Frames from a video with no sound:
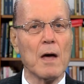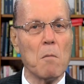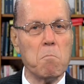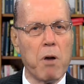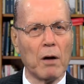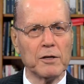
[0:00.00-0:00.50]

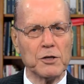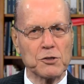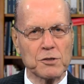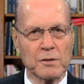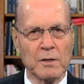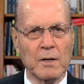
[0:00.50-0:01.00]

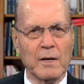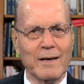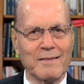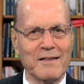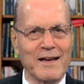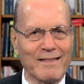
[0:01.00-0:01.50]
Abolish
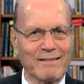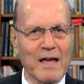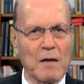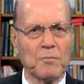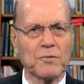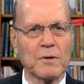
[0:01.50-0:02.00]
the
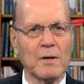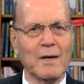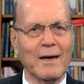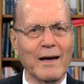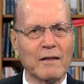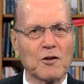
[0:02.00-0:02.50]
attempt
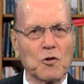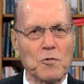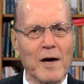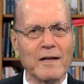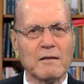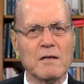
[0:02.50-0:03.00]
at
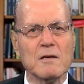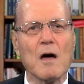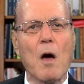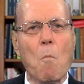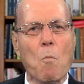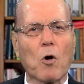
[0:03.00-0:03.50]

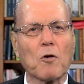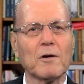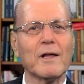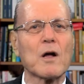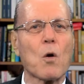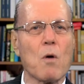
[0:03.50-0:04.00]
creating a
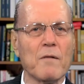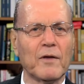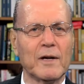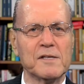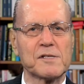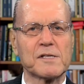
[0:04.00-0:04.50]
moral
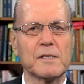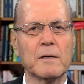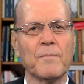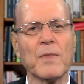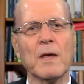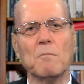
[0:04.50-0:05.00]

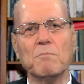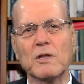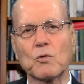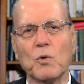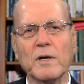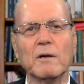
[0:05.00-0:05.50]
equivalency
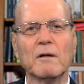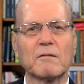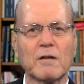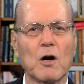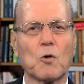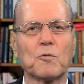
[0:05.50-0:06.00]
between
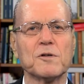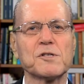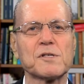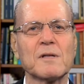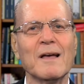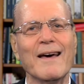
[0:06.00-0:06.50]

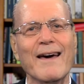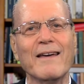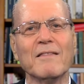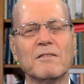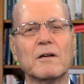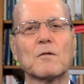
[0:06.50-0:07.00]
terrorists
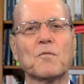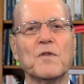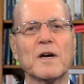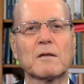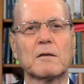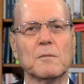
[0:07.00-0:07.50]
and their
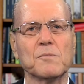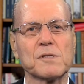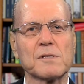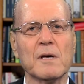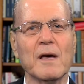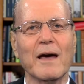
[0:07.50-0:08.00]

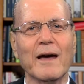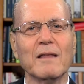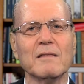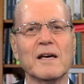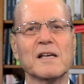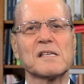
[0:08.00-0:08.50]
victims,
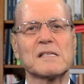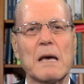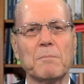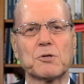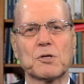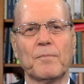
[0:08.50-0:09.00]
and the
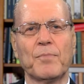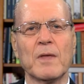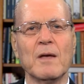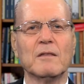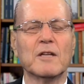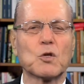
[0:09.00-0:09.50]
assumption
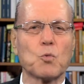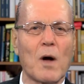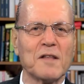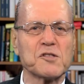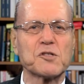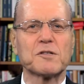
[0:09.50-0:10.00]
that
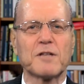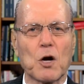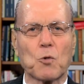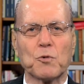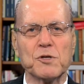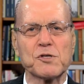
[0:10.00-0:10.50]
one's
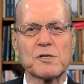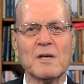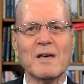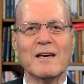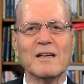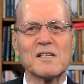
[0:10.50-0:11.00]
terrorist
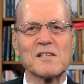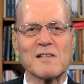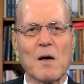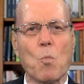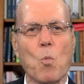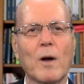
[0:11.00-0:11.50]
is
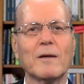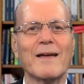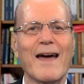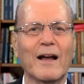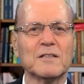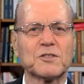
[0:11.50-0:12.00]
someone
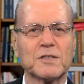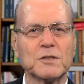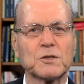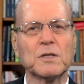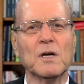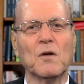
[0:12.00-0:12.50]

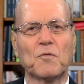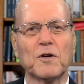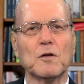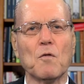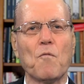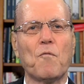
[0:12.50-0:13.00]
else's
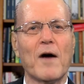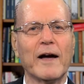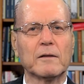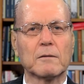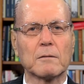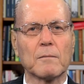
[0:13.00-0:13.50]
freedom
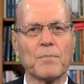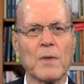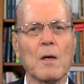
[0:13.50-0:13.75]
fighter.